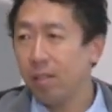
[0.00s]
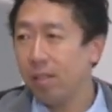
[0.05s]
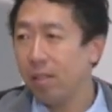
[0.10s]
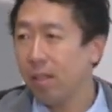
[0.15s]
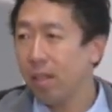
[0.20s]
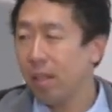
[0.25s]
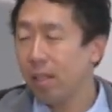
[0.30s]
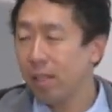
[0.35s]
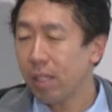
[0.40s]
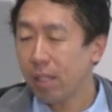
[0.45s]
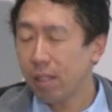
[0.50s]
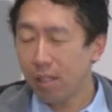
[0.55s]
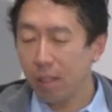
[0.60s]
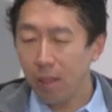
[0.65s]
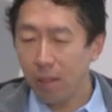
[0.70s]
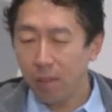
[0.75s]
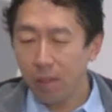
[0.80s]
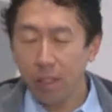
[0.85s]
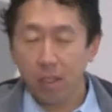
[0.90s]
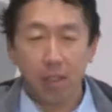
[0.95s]
yeah, I think
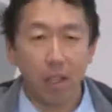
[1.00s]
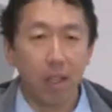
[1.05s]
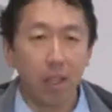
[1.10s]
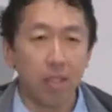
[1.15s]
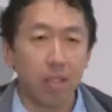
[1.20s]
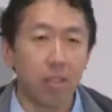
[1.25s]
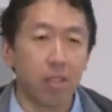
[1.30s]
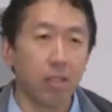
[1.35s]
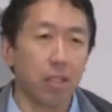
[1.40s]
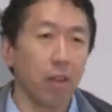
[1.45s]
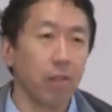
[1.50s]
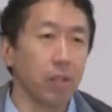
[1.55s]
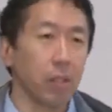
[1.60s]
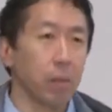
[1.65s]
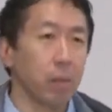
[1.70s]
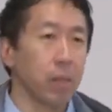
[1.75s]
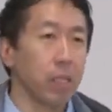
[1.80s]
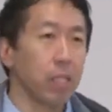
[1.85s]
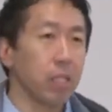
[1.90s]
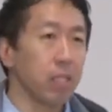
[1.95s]
over the last several
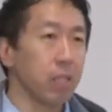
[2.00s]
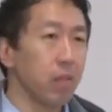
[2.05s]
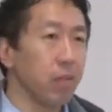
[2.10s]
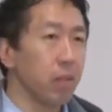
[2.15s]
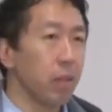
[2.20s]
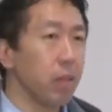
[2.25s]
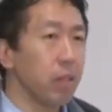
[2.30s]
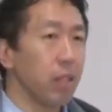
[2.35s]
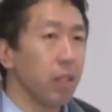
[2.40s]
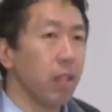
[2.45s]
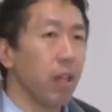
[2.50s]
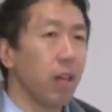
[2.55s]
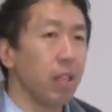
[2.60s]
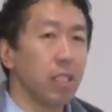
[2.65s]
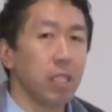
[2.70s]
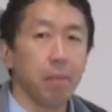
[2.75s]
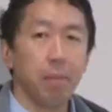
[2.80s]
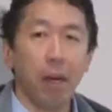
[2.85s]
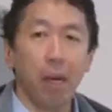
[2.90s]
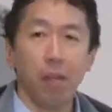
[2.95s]
weeks, you've learned a
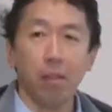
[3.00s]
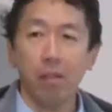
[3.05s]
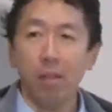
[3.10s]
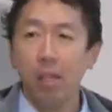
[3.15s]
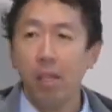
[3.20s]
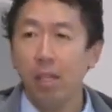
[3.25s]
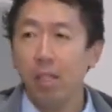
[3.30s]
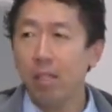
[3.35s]
lot about